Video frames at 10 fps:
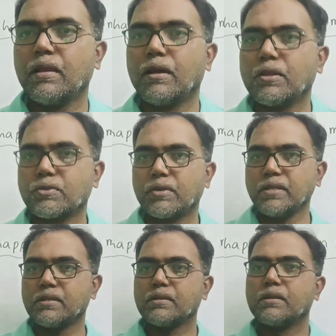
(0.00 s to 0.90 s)
Hello
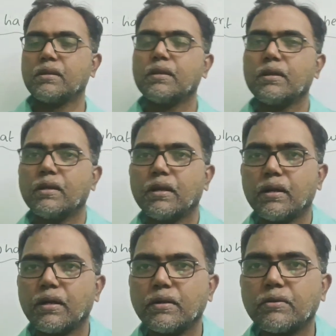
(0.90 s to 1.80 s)
students,
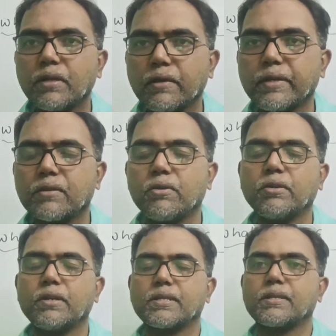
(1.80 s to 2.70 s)
today we are going
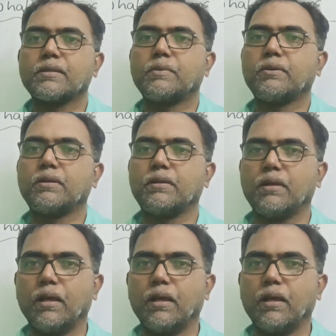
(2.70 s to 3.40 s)
to discuss about